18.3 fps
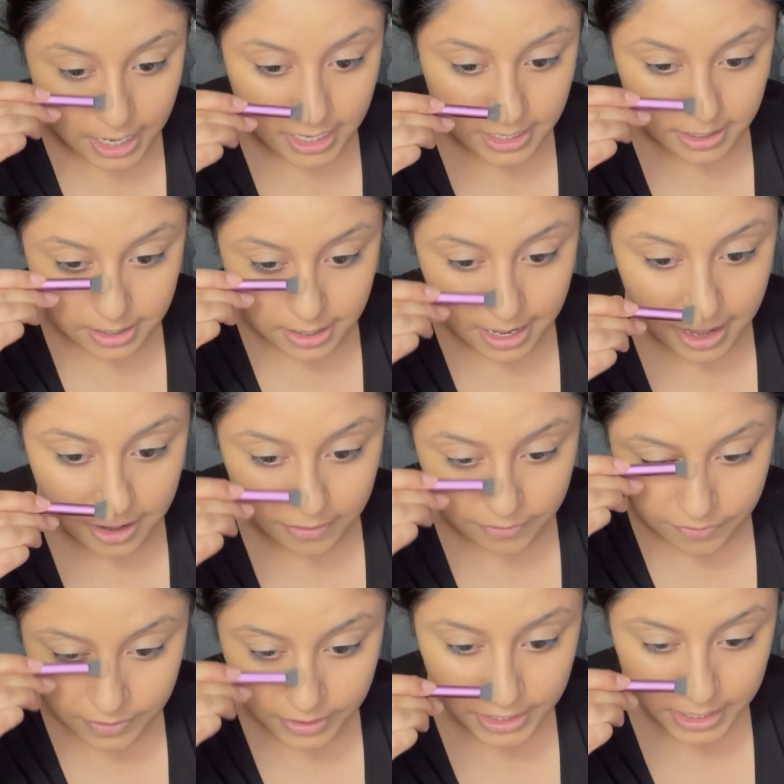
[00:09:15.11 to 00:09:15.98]
I need
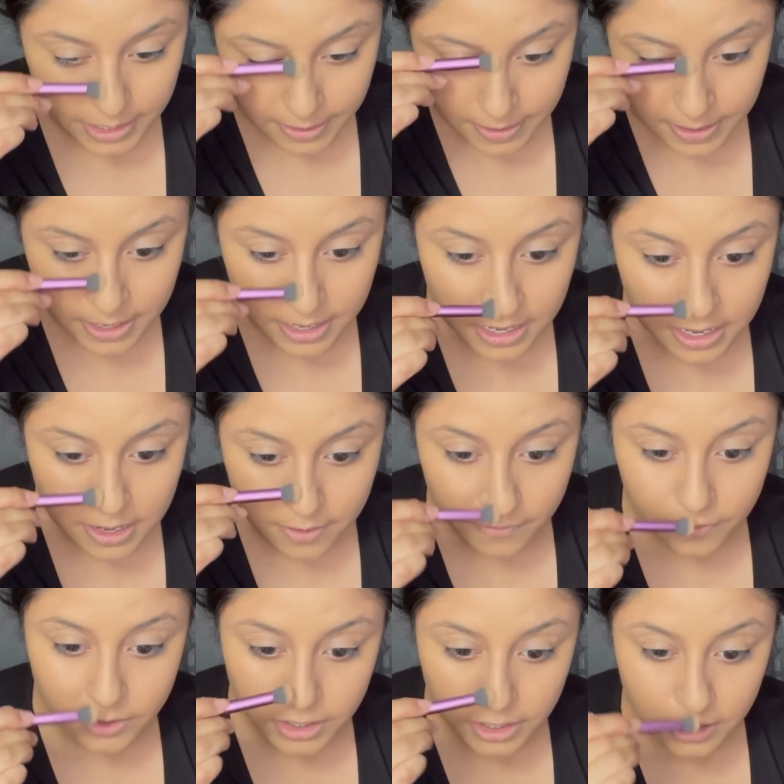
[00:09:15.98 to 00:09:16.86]
outfit
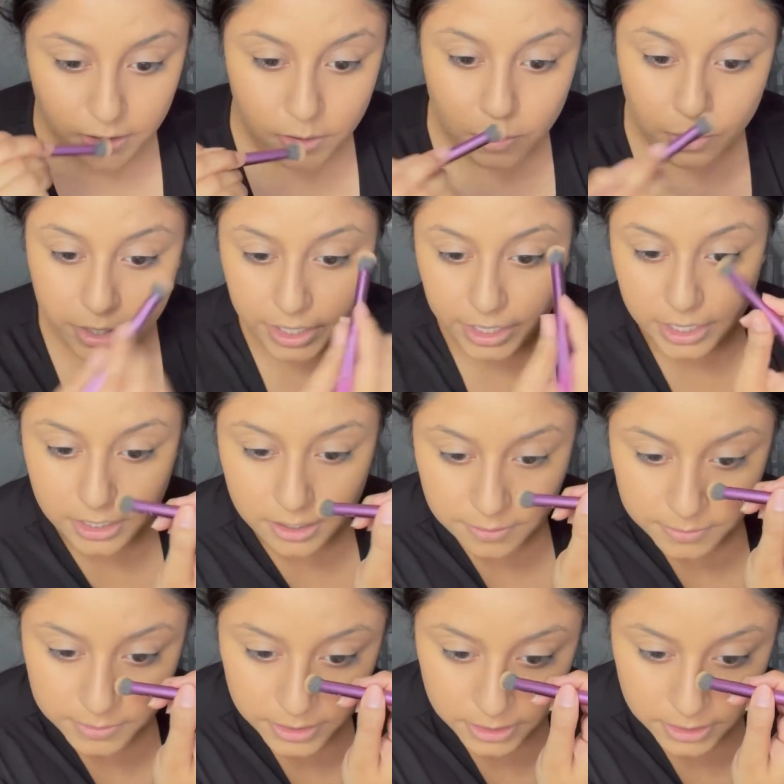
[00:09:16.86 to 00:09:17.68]
for the aquarium,